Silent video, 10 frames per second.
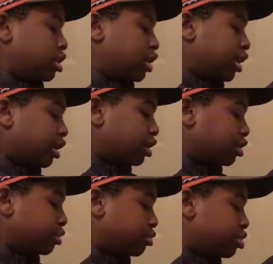Like,
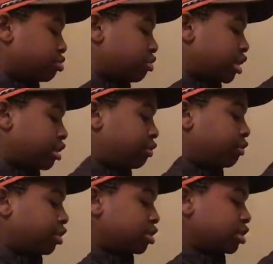just regular
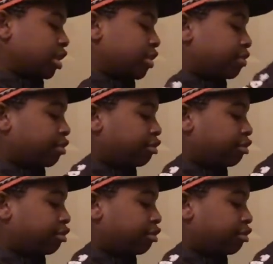frogs, and I have a